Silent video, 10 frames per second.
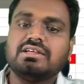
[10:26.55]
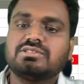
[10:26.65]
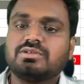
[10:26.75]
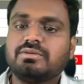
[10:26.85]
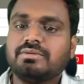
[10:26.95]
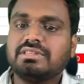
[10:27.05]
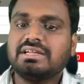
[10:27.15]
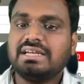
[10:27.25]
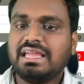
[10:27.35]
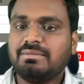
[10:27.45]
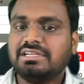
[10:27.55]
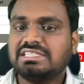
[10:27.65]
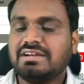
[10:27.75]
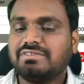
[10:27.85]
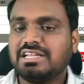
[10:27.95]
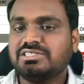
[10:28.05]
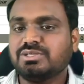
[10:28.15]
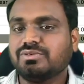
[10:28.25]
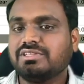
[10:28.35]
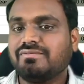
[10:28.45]
So the name itself tells
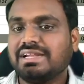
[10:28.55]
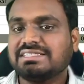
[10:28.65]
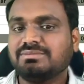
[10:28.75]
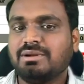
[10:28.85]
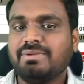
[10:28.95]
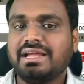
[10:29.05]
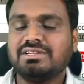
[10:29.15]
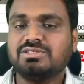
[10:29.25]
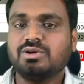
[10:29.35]
you the flexible plan.